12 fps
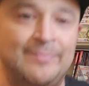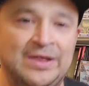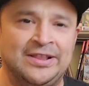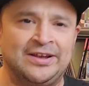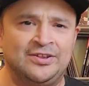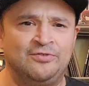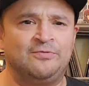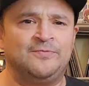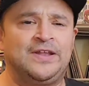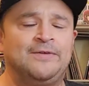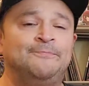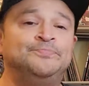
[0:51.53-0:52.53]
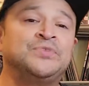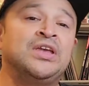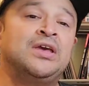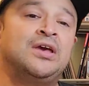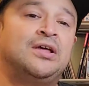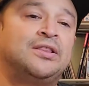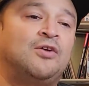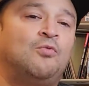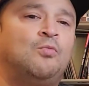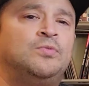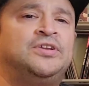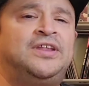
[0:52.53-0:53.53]
best I can do for Venom. So
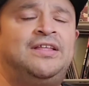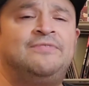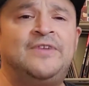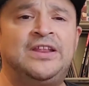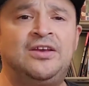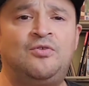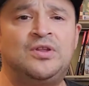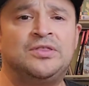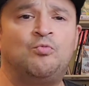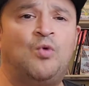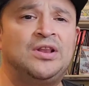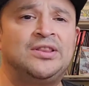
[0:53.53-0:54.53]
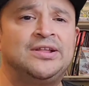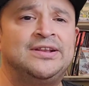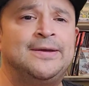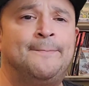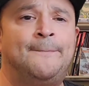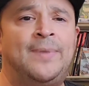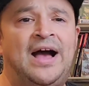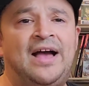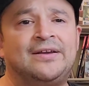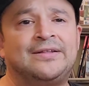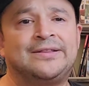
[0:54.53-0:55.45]
today's video is what's in the box.